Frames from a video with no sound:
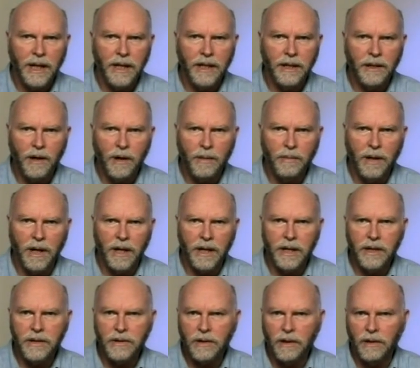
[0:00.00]
in our
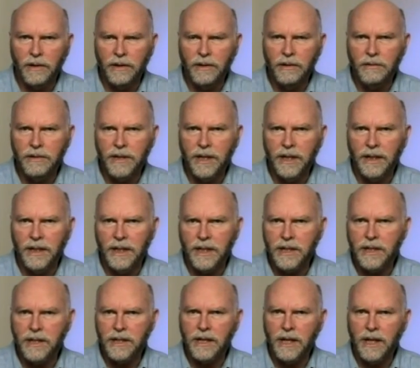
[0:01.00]
bodies, all using
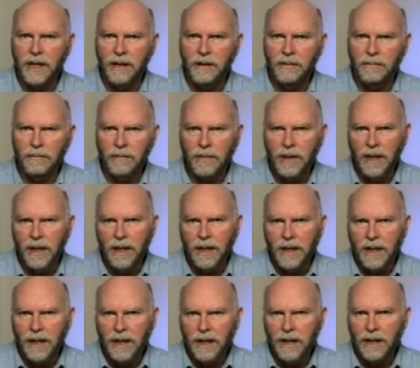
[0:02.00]
this same
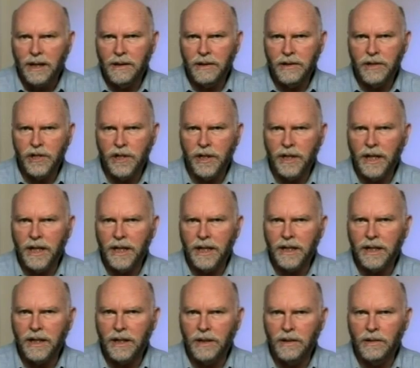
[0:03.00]
uh,
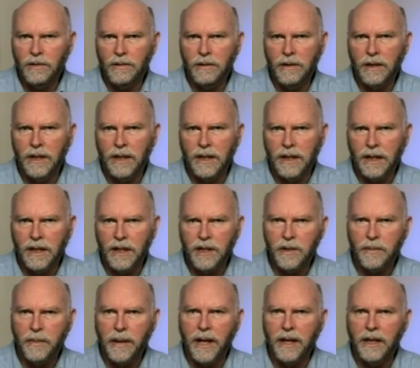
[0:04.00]
genetic code, uh,
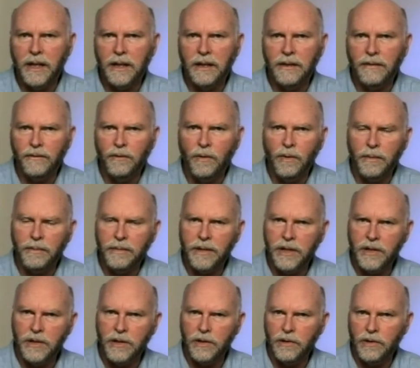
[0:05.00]
expanding to form
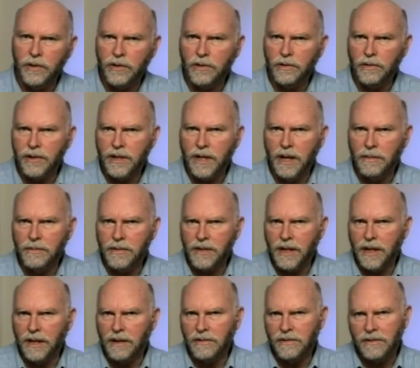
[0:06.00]
tissues through stem
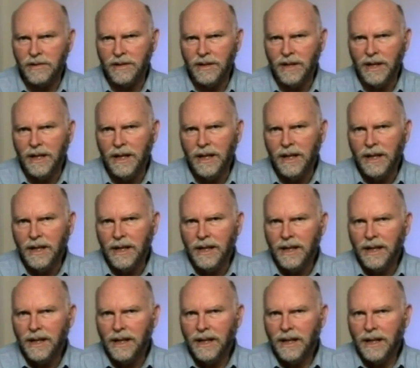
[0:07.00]
cells.
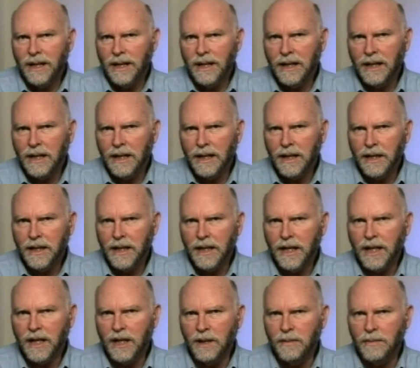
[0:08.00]
Uh, I
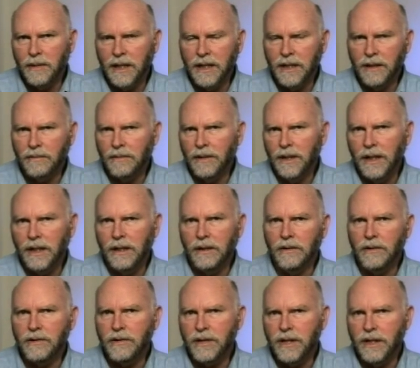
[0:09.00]
think anybody that really
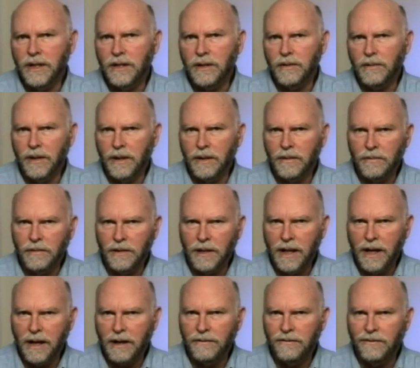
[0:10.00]
looks into it will
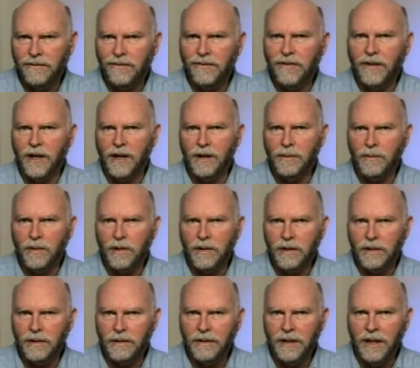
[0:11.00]
have far
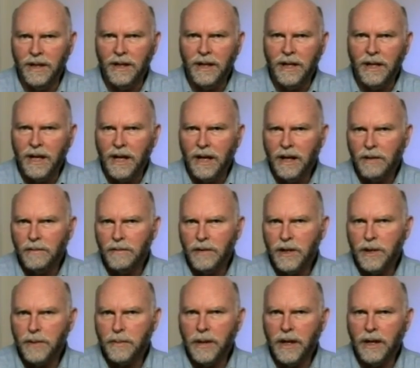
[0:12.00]
more uh,
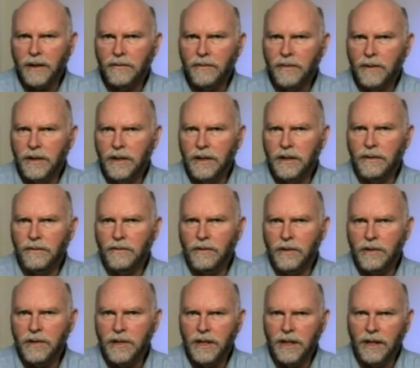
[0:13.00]
respect for the
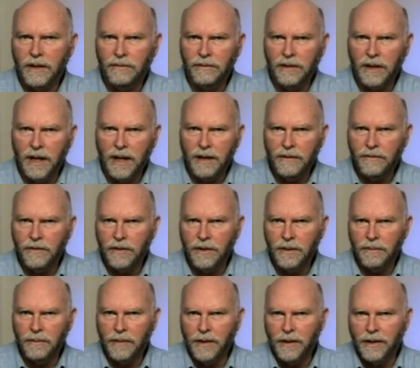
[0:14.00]
diversity of life, for
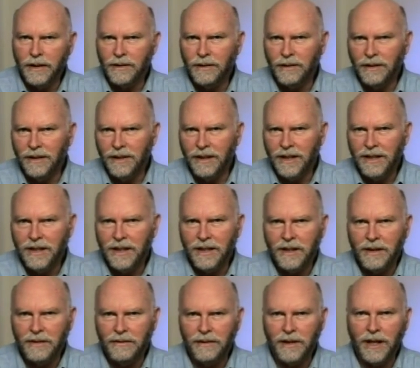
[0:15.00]
the miracle
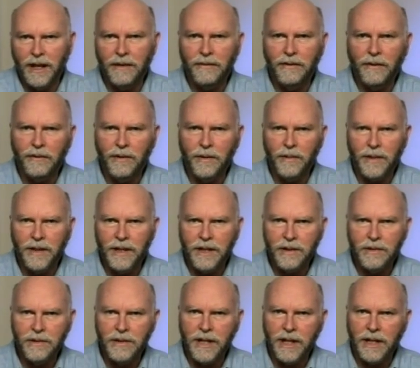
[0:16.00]
uh, of life, if you want to
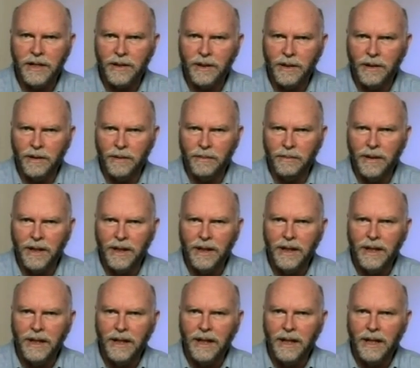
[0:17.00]
use that term,
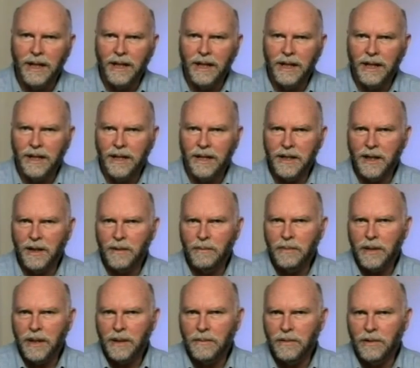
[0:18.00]
than
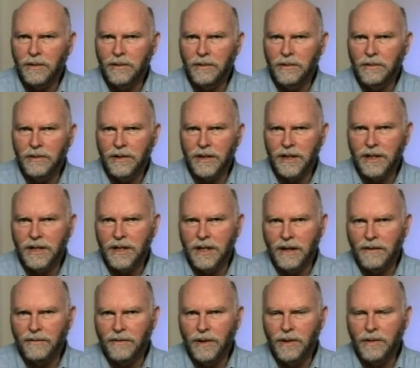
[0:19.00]
people who just
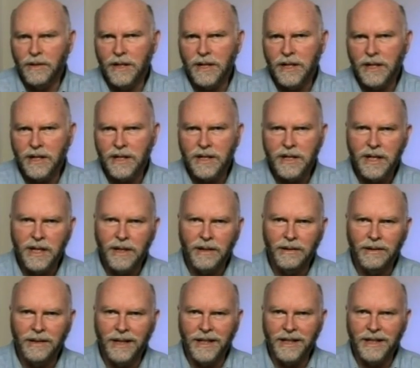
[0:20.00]
view us as
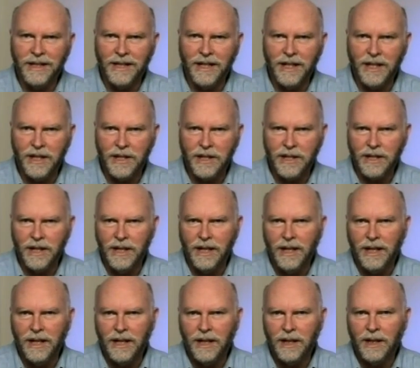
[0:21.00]
single entities
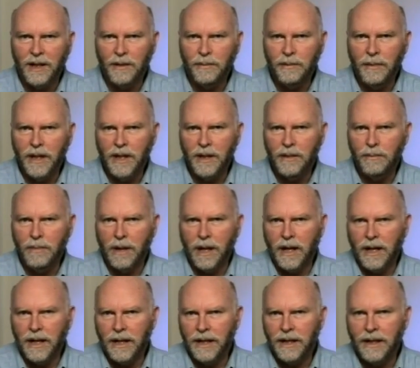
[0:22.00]
made
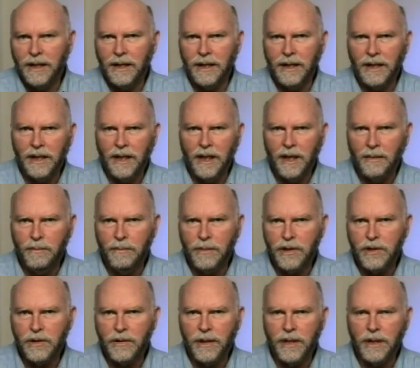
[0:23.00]
by a
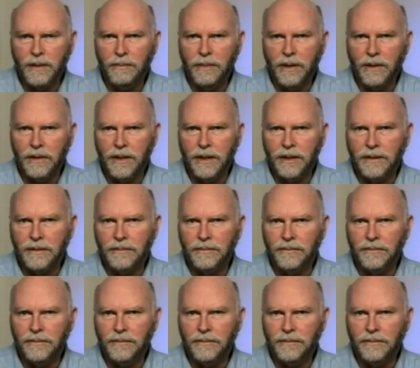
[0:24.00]
mystery component.